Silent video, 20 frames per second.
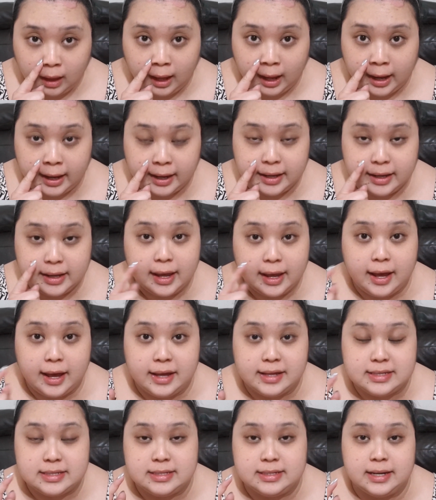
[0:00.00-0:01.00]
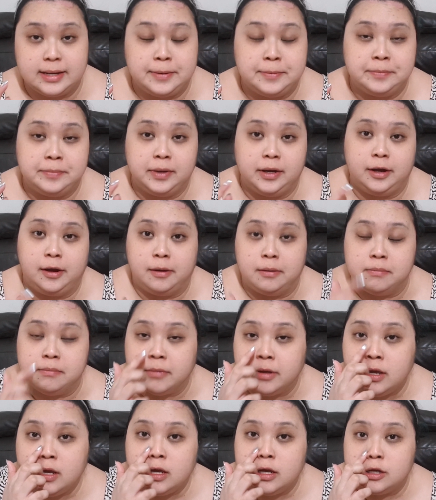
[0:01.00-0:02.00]
I had some
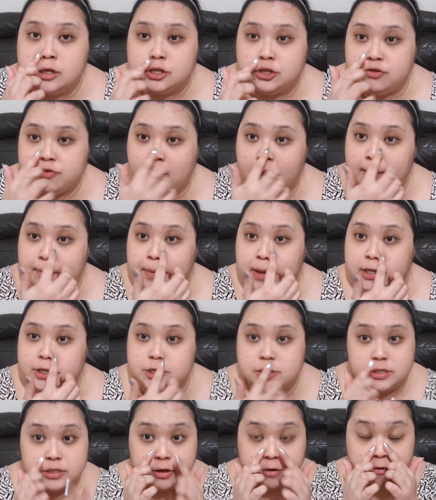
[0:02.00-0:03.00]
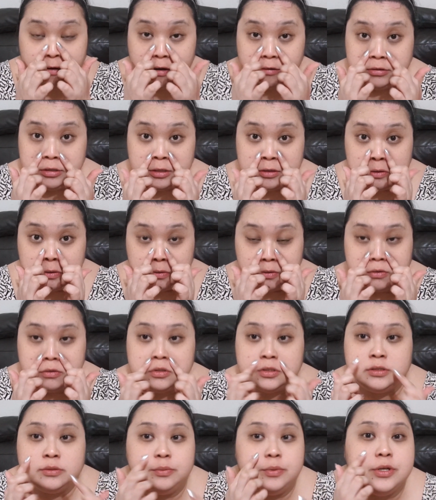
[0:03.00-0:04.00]
dry patches around the
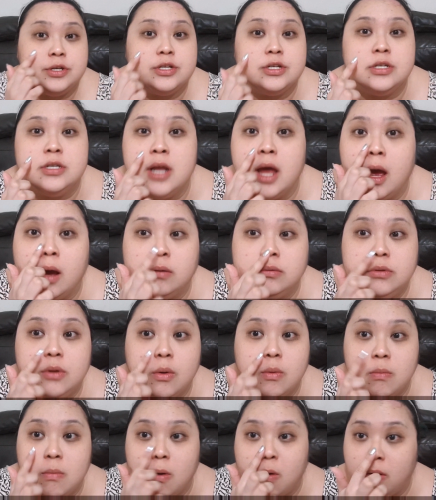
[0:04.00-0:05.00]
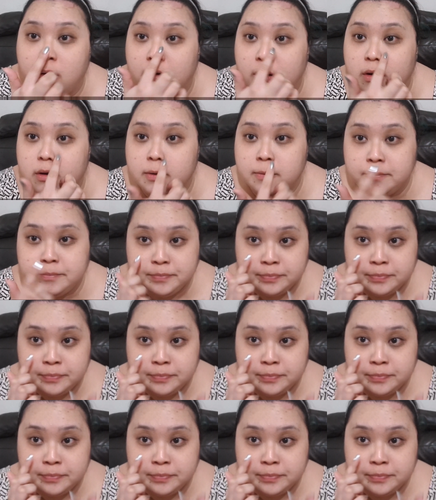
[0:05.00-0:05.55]
nose, which now no more.